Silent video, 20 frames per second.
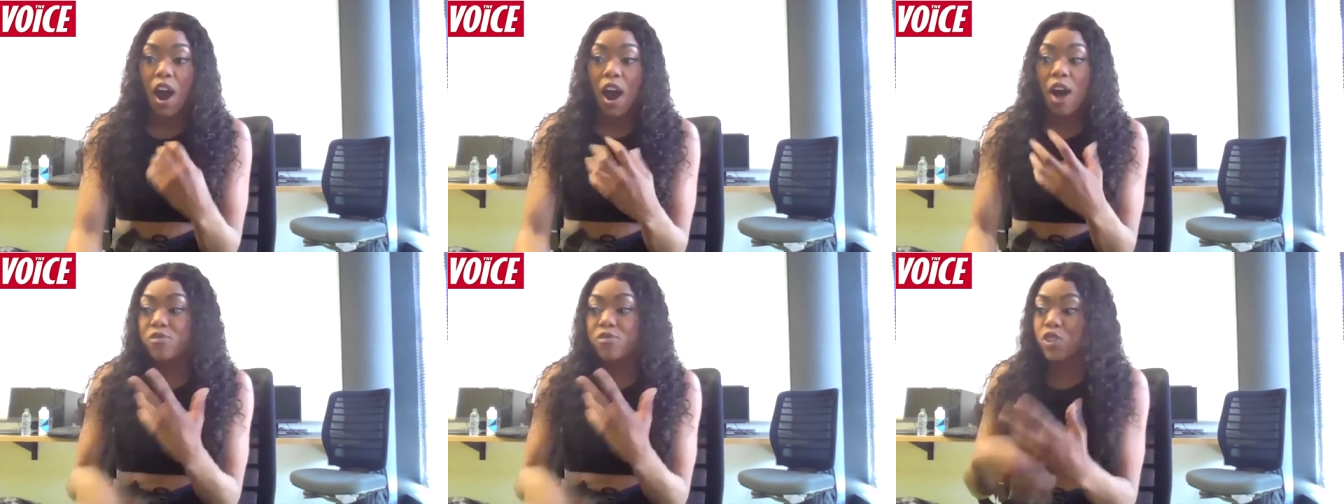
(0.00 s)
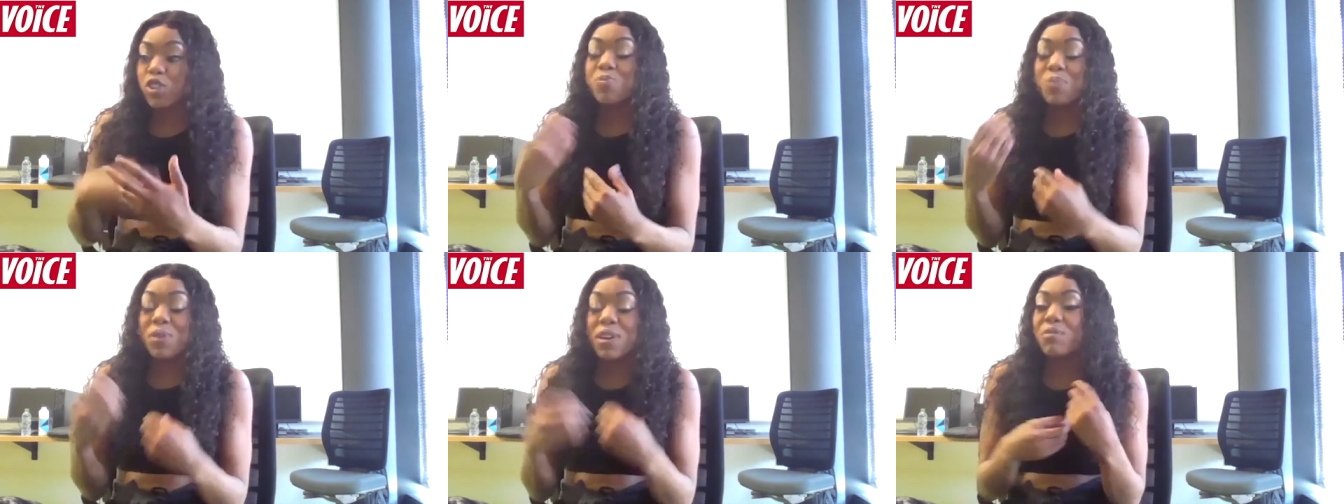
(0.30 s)
I've
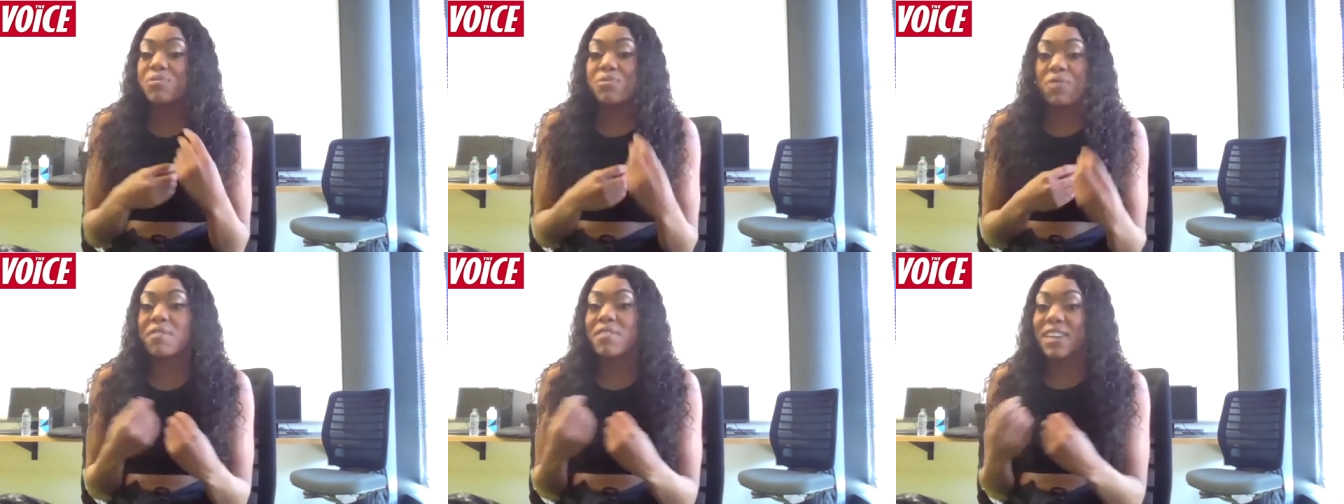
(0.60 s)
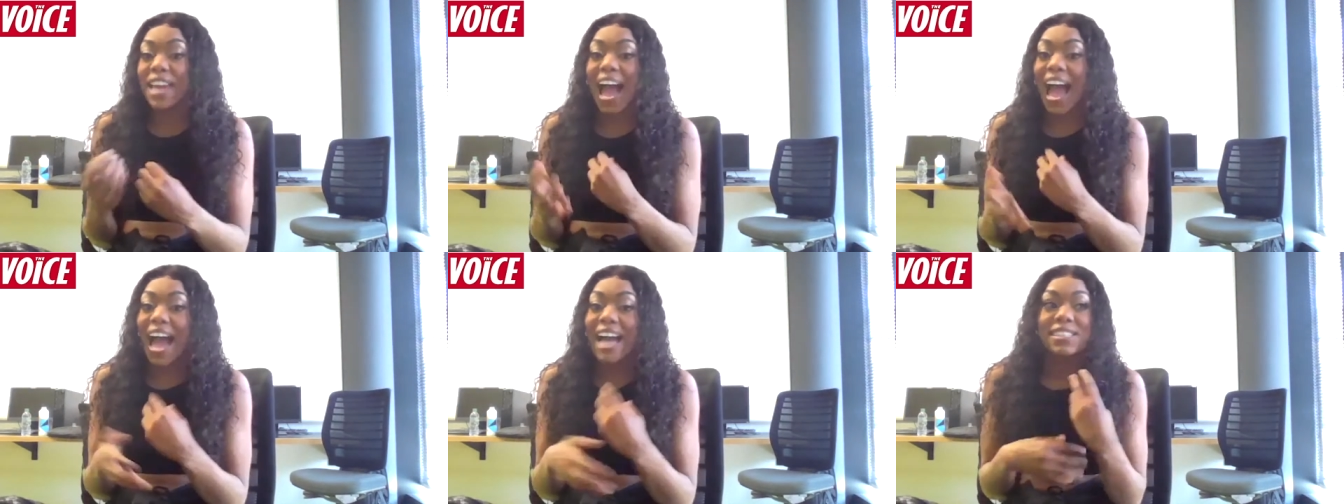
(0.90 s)
just been a
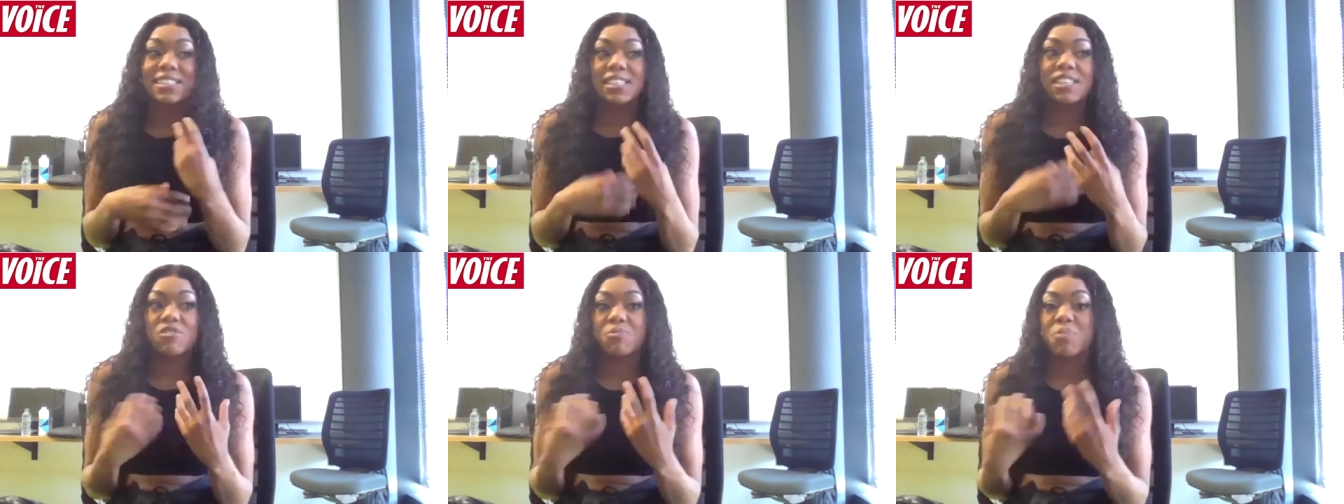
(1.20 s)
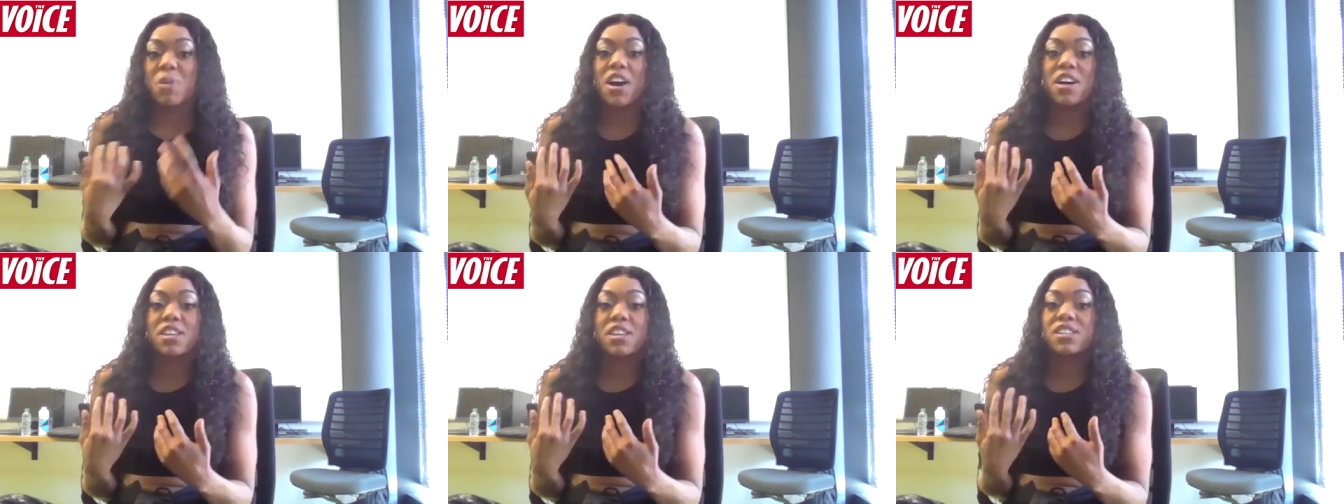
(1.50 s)
very
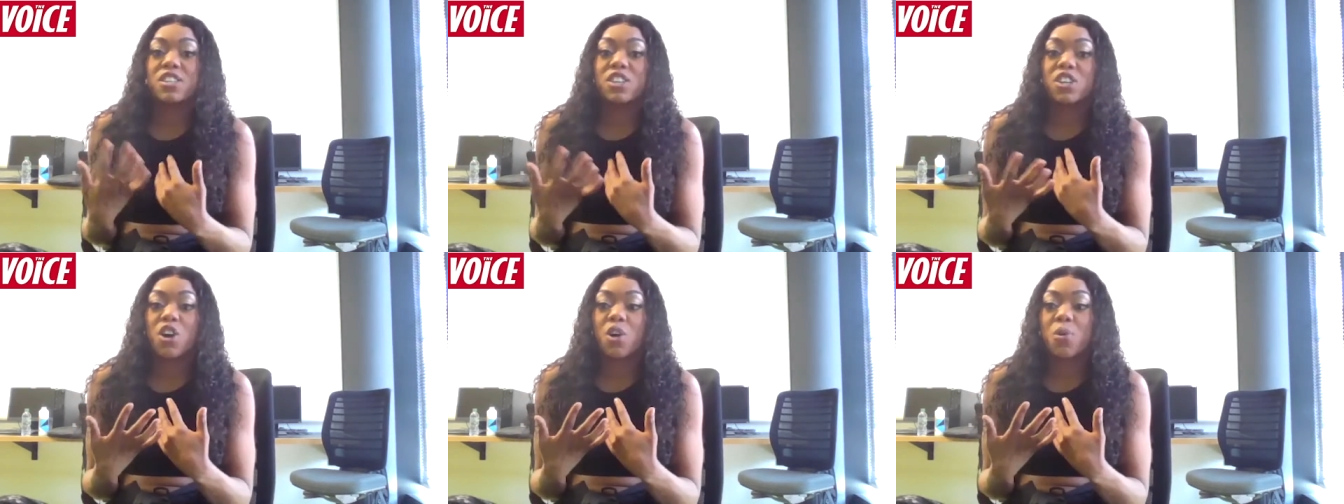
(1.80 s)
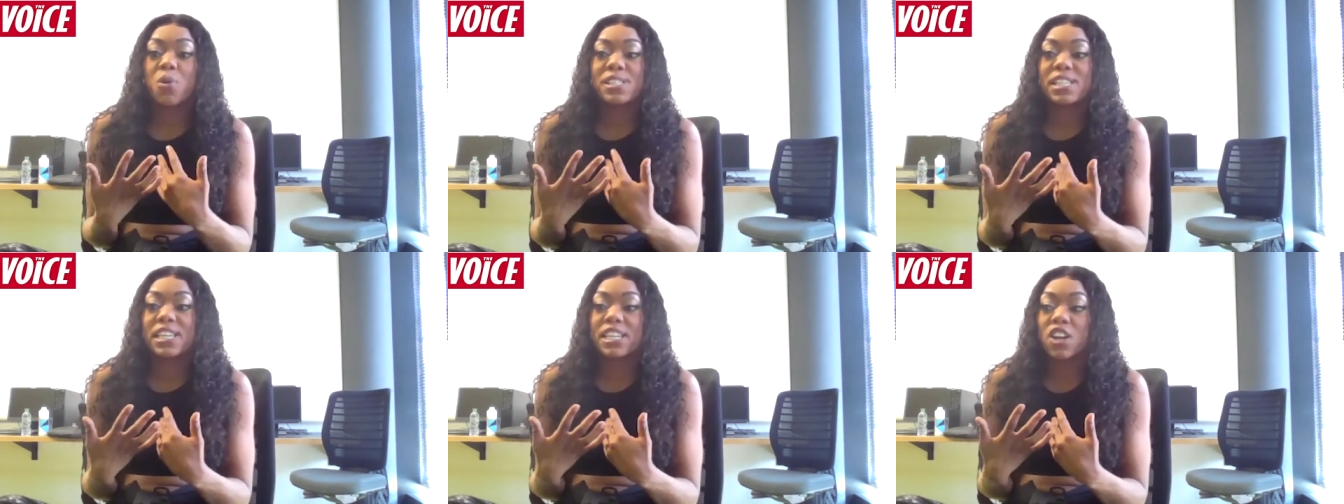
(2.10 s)
active person, you
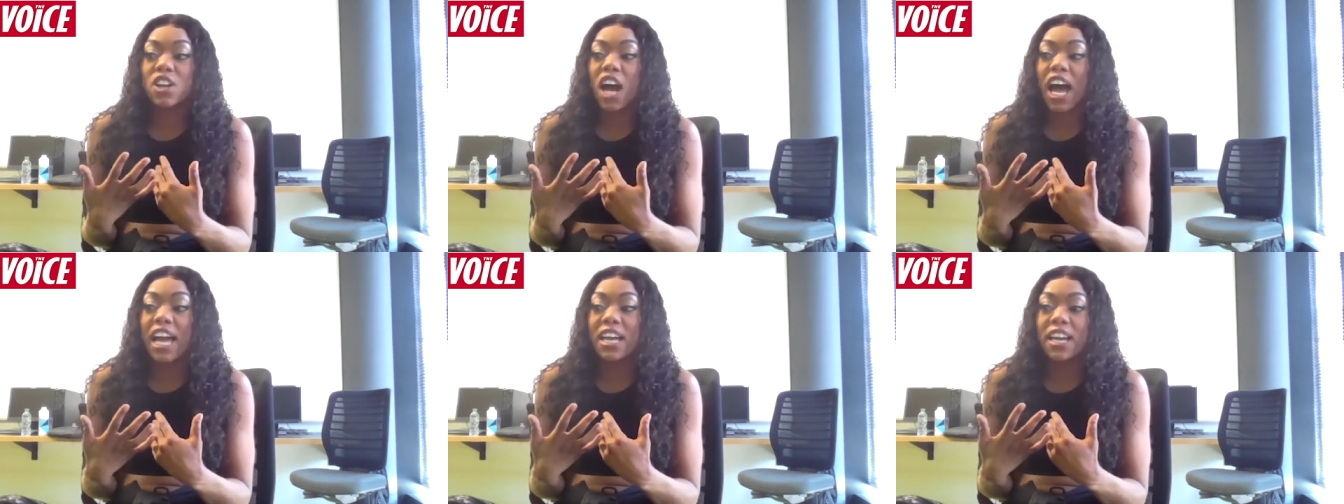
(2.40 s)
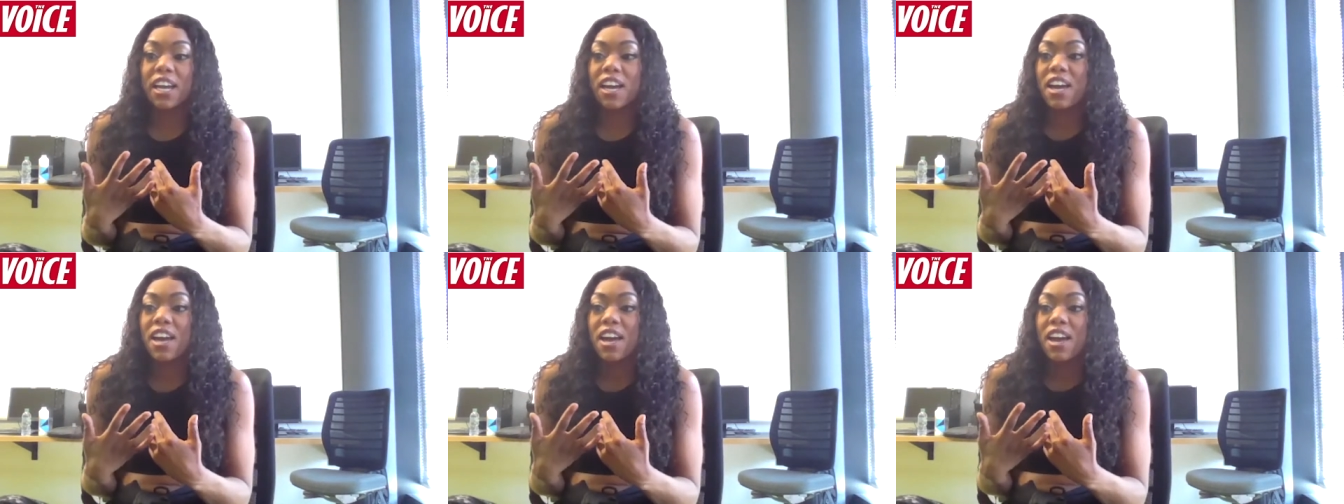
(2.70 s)
know, as in
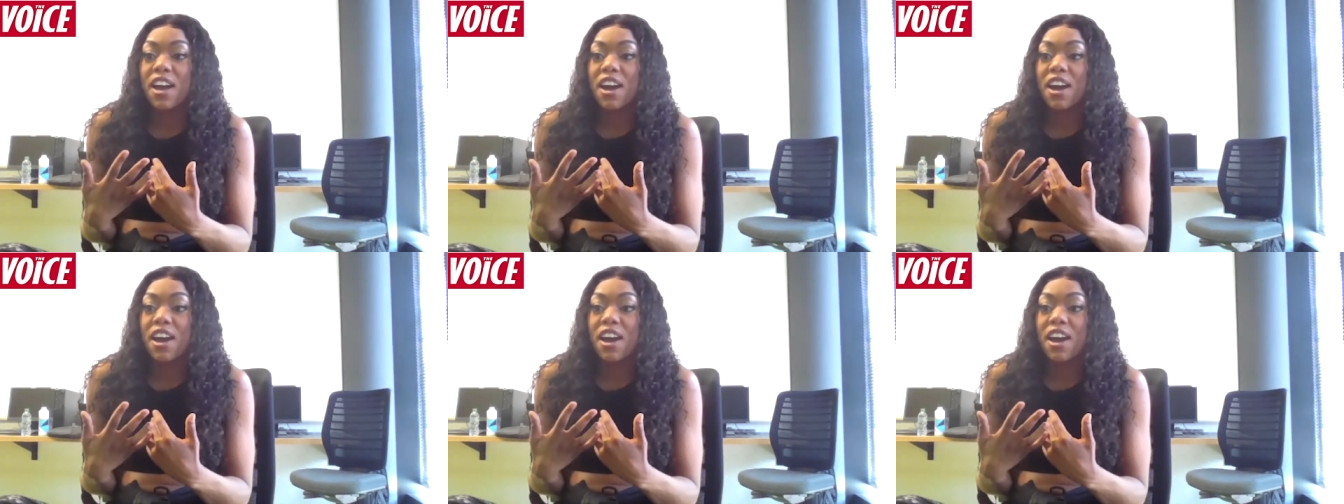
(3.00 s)
like